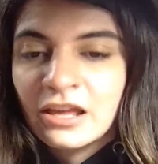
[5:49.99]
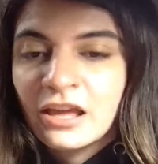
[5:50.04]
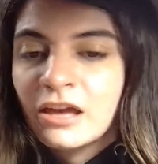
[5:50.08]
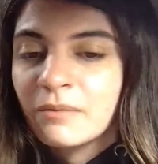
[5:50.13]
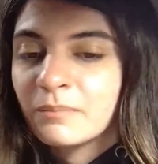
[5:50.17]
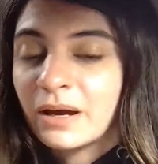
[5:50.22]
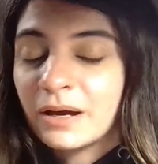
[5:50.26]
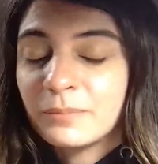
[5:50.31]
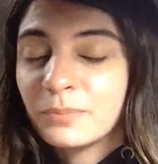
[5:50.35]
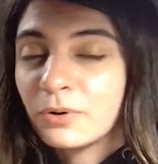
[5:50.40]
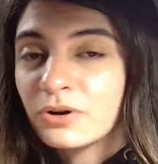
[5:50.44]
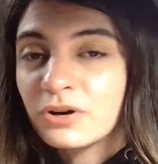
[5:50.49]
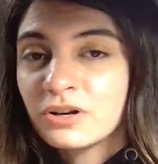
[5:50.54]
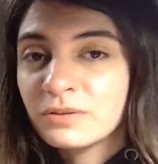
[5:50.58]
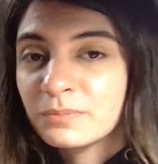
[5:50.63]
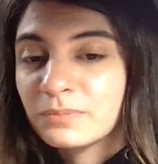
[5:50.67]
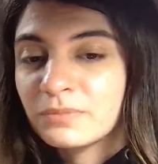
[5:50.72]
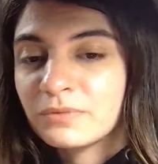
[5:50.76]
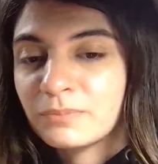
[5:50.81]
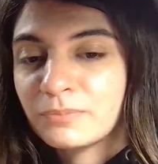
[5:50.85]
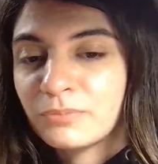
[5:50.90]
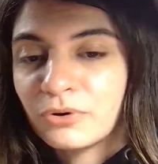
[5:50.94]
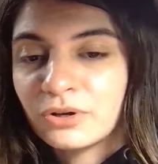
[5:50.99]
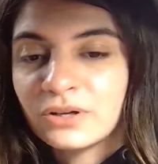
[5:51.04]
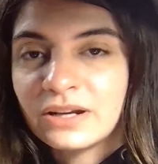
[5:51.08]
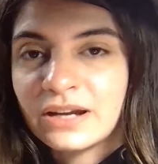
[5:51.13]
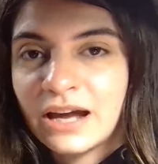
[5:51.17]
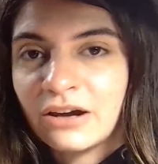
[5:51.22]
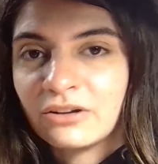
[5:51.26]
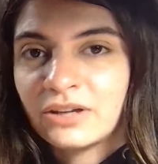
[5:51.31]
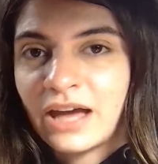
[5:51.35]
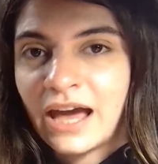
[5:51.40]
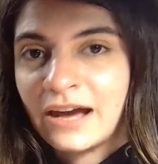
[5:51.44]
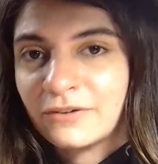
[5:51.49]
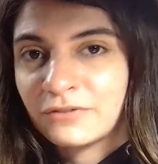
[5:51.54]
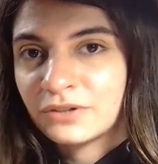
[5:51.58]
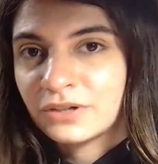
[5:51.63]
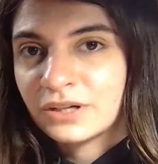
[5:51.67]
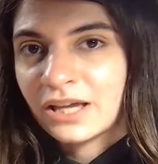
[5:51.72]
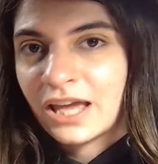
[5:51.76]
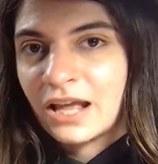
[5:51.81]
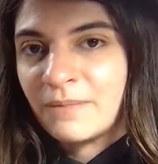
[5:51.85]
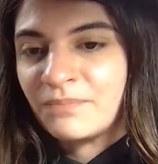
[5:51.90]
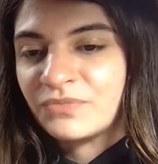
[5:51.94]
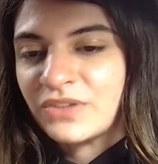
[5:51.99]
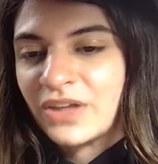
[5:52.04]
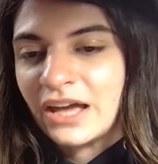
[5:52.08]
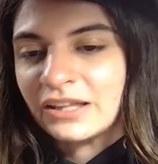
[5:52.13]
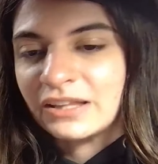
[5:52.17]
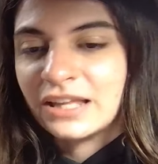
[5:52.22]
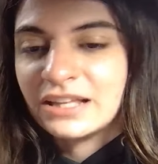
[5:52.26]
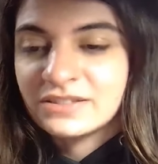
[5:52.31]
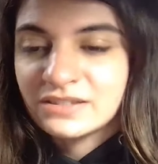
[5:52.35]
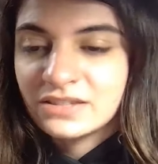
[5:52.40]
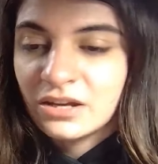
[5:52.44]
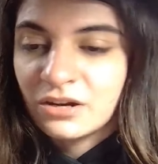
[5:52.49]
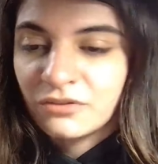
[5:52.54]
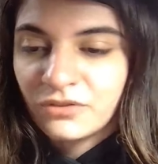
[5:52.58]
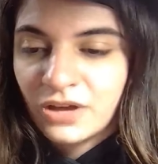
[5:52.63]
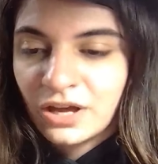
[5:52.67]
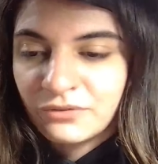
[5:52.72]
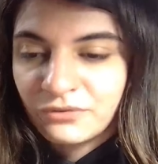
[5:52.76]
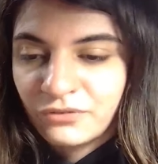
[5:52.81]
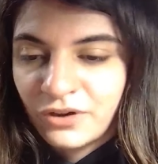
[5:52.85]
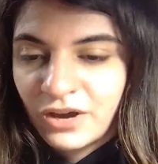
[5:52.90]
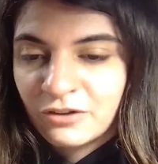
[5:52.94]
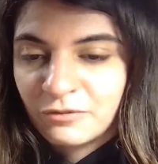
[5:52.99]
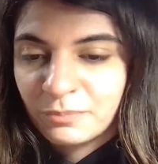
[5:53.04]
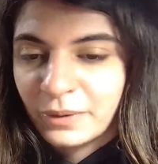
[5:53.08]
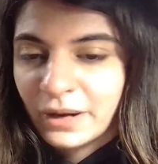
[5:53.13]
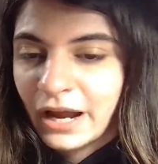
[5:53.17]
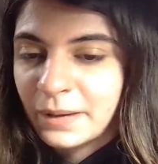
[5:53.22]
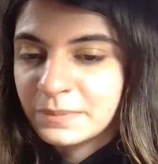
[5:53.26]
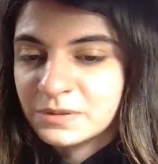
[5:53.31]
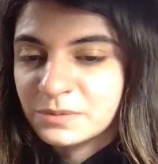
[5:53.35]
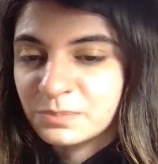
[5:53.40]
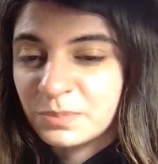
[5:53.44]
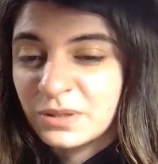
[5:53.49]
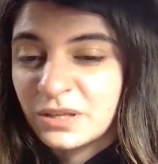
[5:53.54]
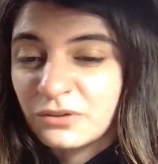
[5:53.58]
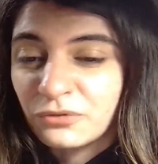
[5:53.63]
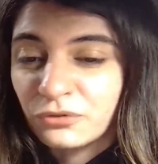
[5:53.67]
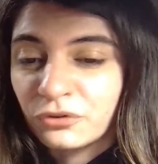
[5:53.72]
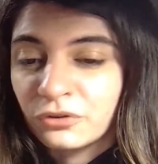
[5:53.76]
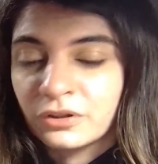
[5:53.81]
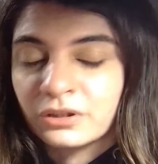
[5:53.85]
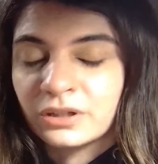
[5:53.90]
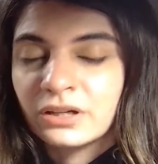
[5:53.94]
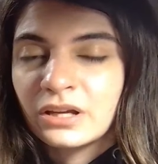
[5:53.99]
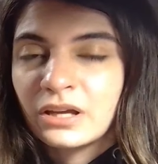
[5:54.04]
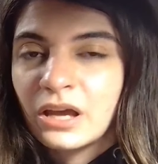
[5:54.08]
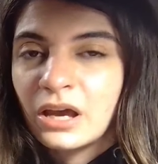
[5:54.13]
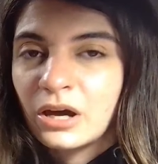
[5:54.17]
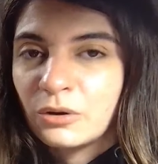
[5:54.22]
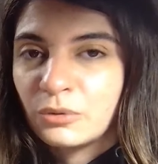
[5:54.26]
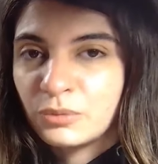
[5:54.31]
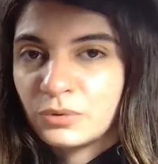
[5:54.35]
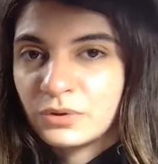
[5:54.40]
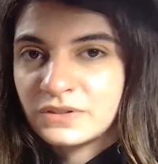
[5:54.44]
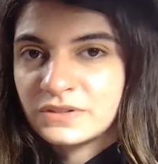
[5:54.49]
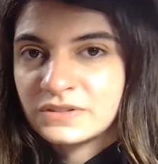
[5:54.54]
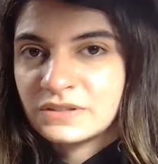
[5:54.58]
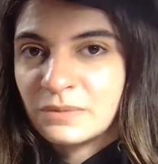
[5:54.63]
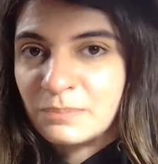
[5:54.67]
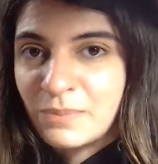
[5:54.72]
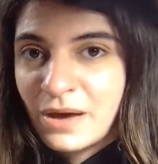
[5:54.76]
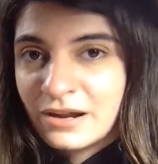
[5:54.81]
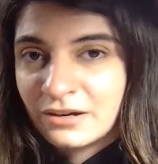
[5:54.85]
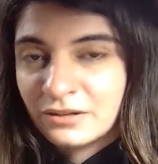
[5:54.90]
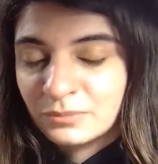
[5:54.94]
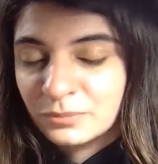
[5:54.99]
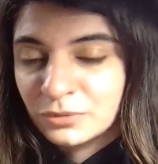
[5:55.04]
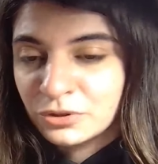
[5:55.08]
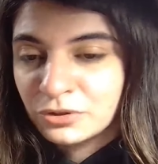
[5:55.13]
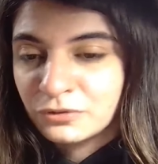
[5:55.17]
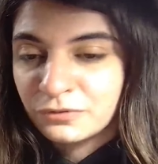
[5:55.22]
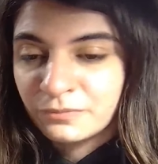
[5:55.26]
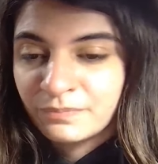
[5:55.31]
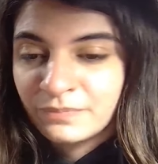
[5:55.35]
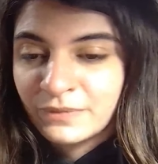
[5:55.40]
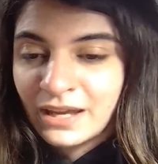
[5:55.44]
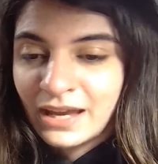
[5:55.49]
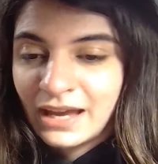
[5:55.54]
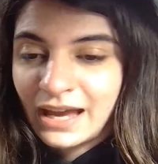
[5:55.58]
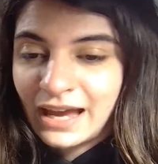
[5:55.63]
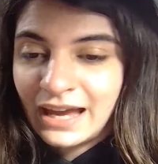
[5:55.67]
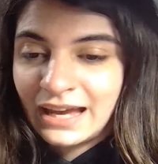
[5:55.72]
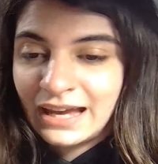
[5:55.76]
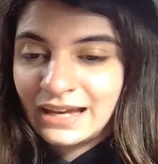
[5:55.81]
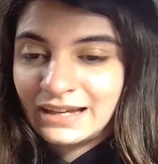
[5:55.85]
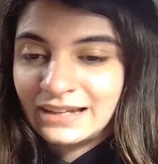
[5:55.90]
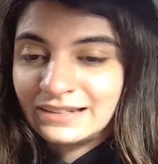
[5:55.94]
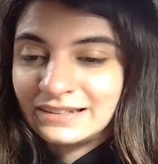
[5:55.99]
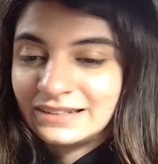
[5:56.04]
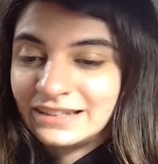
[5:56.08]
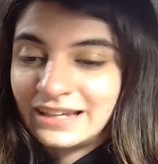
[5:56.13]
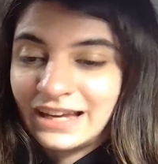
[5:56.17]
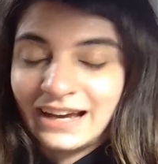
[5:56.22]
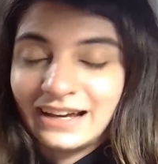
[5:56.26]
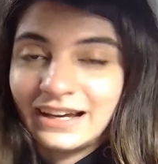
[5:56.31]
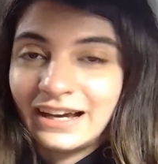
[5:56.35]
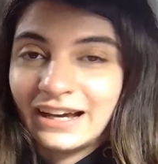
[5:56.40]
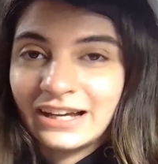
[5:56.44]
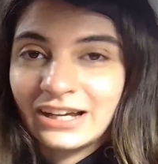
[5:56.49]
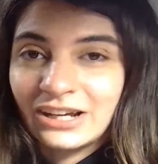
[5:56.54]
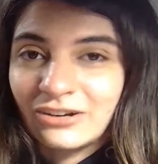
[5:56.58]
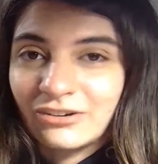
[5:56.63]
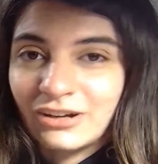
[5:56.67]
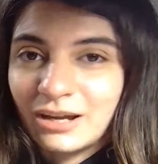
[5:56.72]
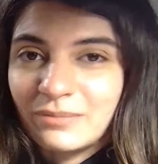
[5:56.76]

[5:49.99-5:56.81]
My opponent pointed out after the game that instead of f5, perhaps b4 was the better move, and yeah, I agree.